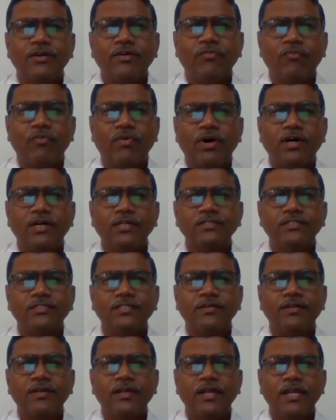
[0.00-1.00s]
was
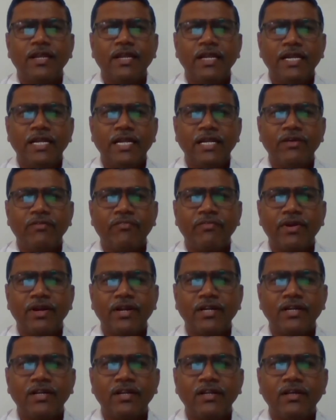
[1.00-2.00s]

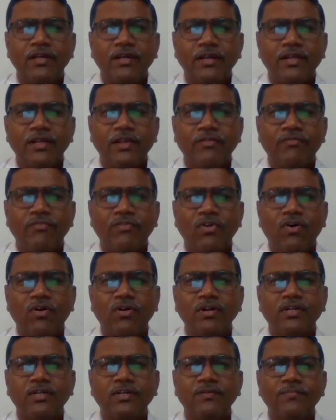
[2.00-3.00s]
indifferent, if
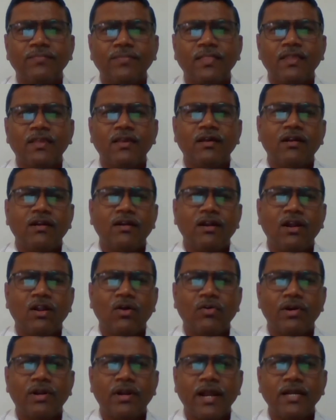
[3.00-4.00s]
not
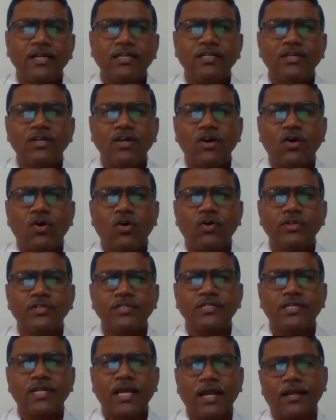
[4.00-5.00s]
downright
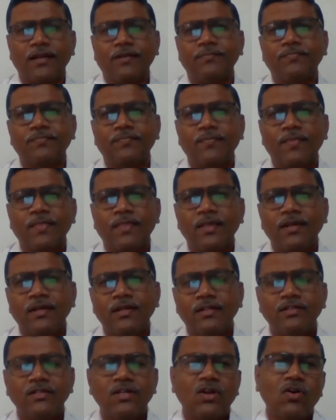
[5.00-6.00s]
hostile.
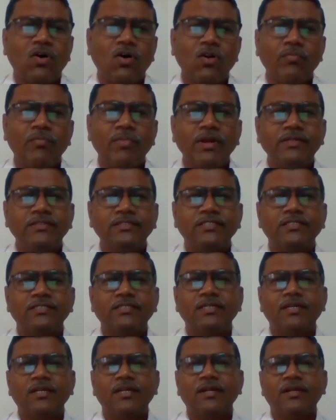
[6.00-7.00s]
The Normans
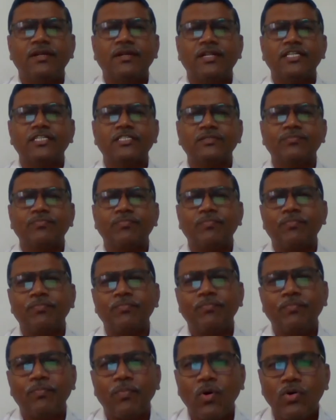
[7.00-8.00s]

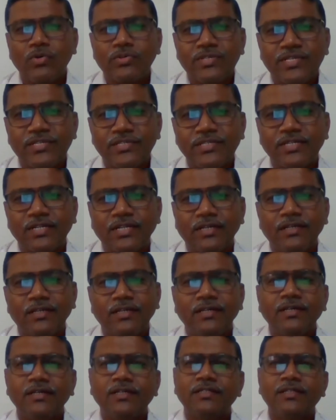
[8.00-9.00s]
dispossessed
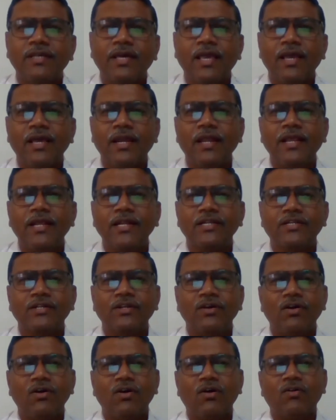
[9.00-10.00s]
the English
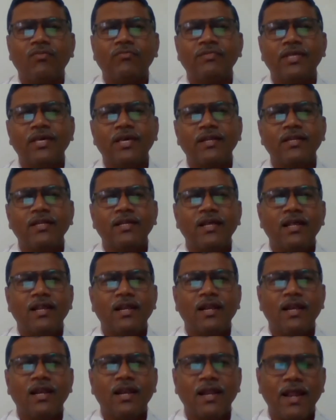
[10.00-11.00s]
of their
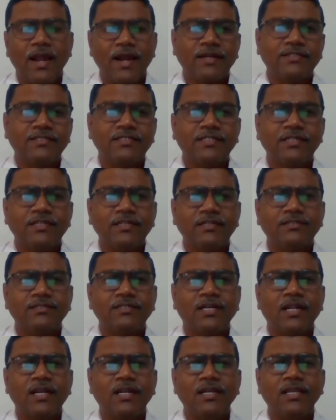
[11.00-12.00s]
lands.
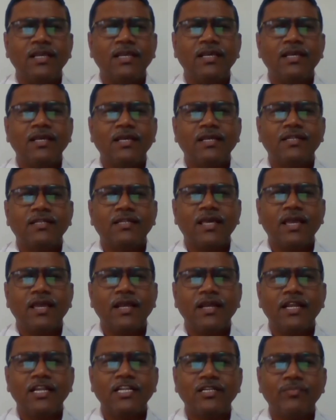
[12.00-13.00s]
Suddenly, The
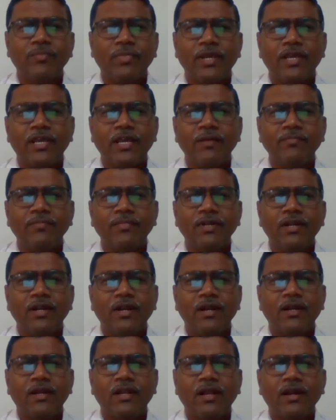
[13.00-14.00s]
English became
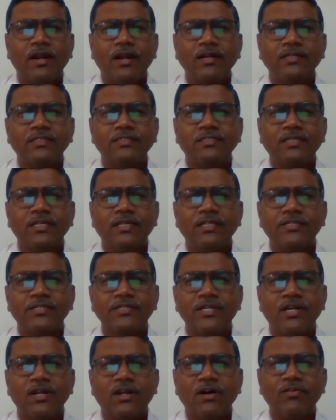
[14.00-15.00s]
tenants
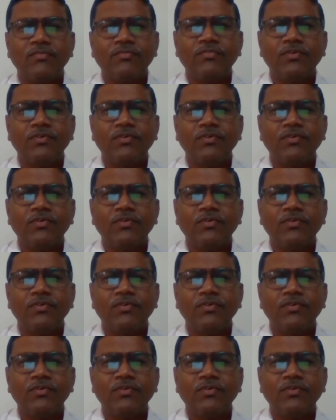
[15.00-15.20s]
instead of